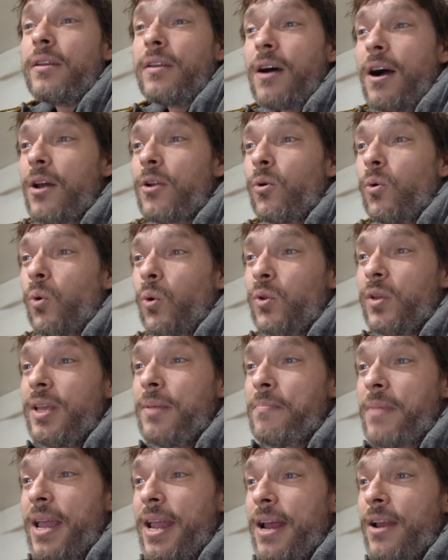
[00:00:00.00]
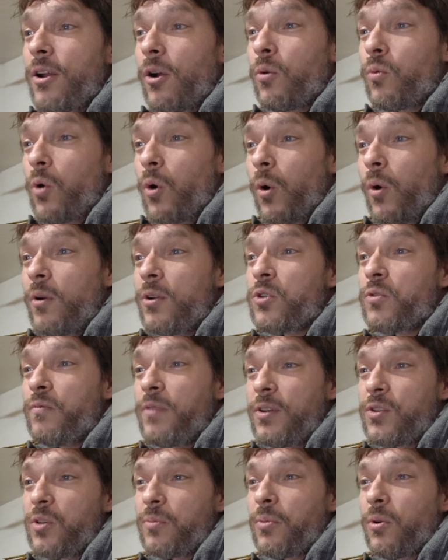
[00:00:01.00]
not only made auroras
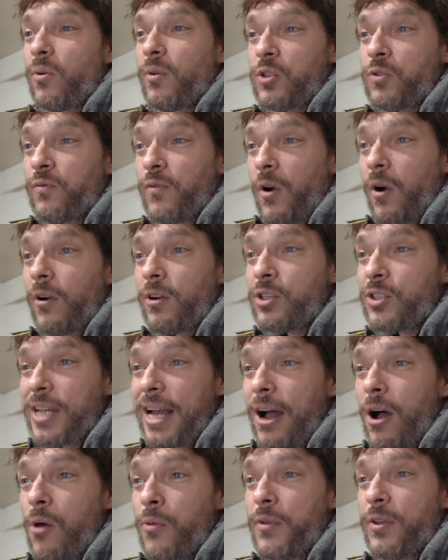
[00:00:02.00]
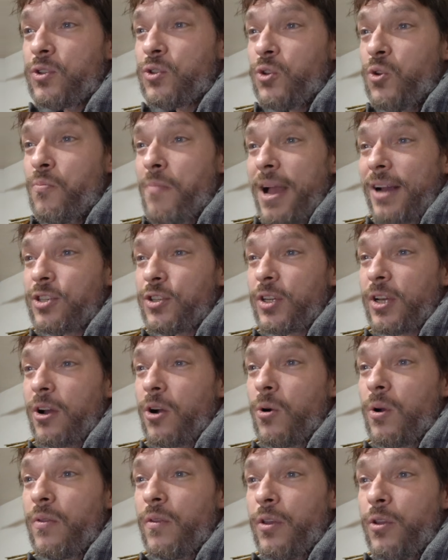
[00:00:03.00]
visible as far south as New
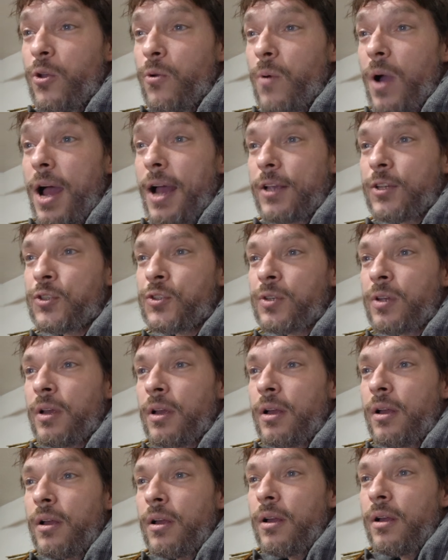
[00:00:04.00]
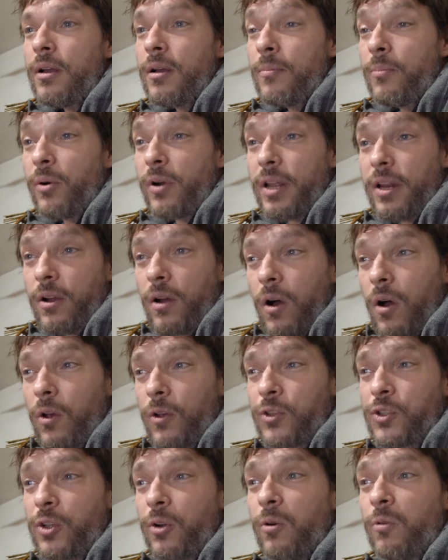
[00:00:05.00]
Mexico in the U.S., but it
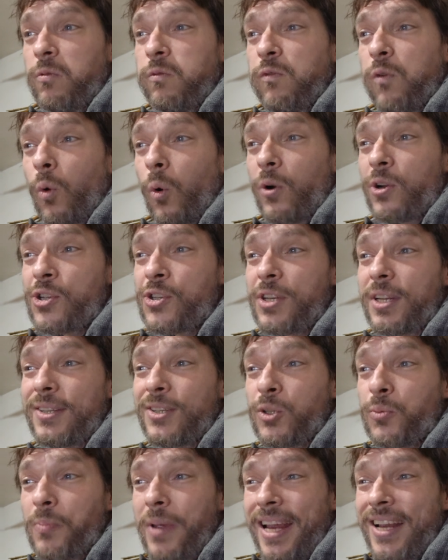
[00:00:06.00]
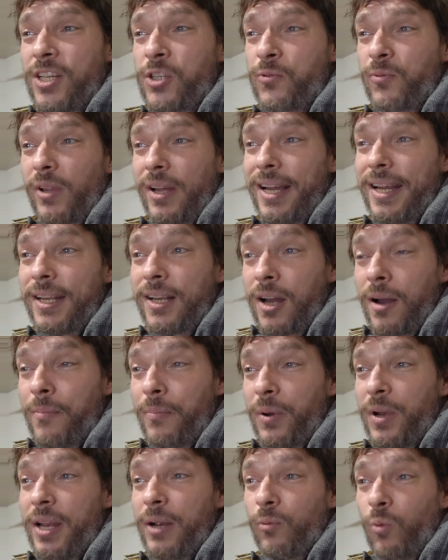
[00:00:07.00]
also forced spaceflight
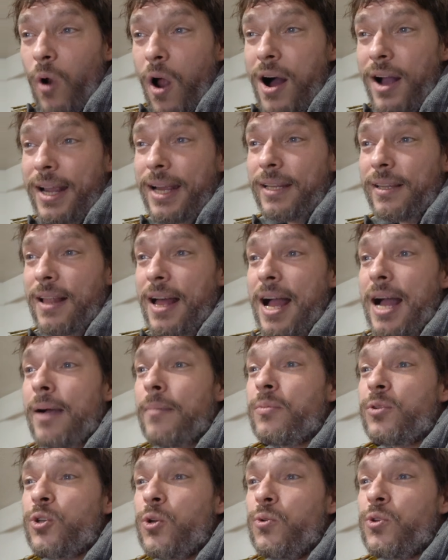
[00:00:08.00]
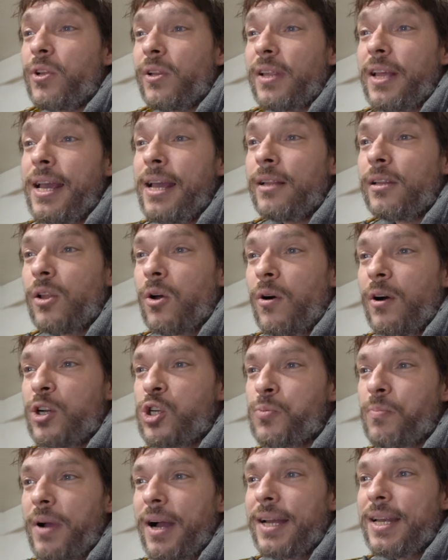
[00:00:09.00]
company Rocket Lab to delay
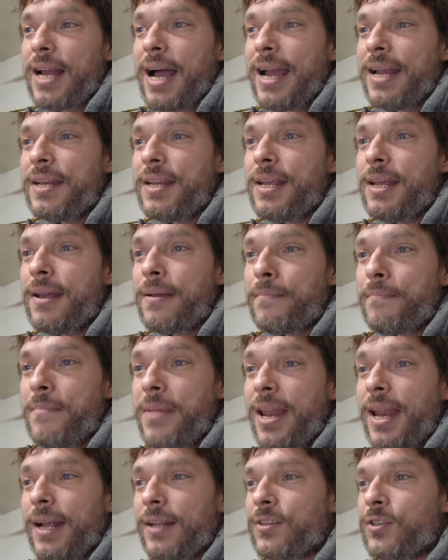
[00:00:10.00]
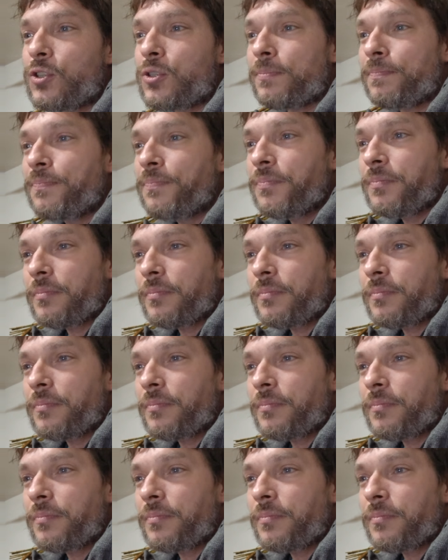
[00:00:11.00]
launch by 90 minutes.